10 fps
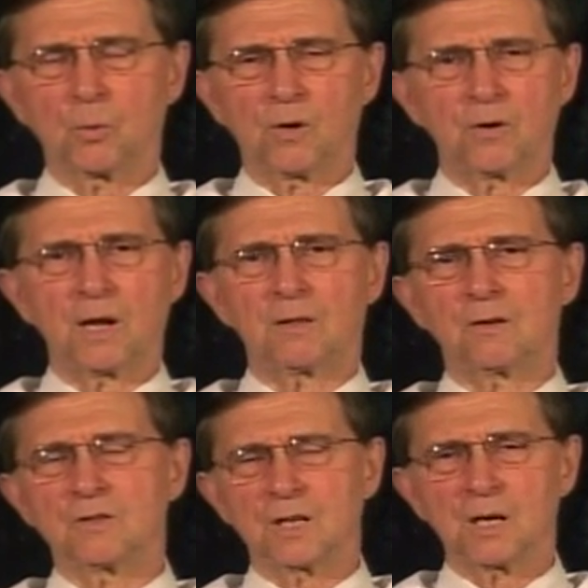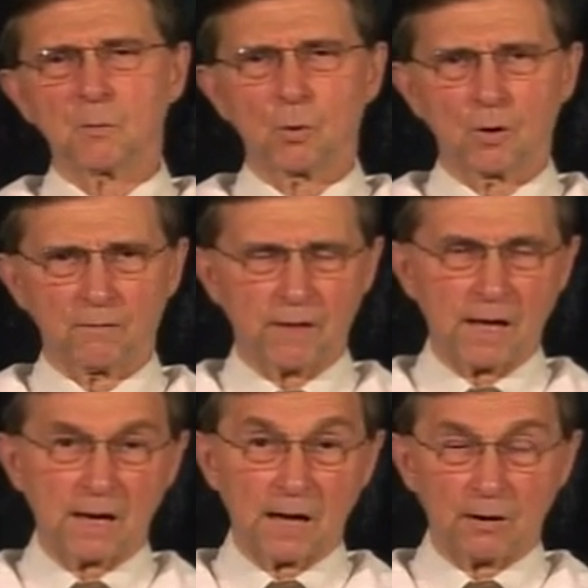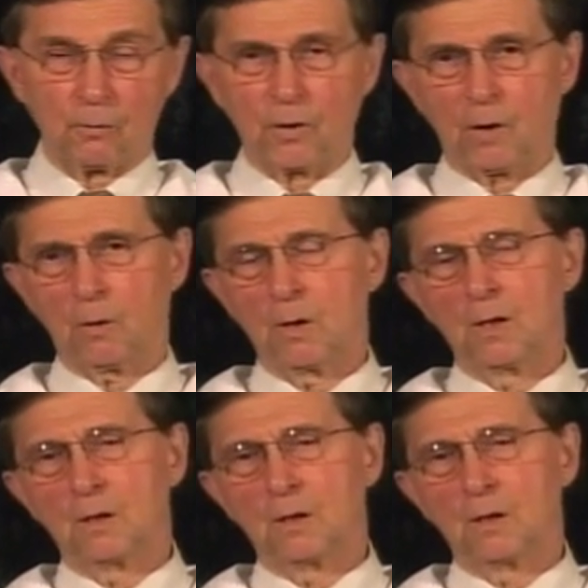Whether or not there's any more of that, I don't know.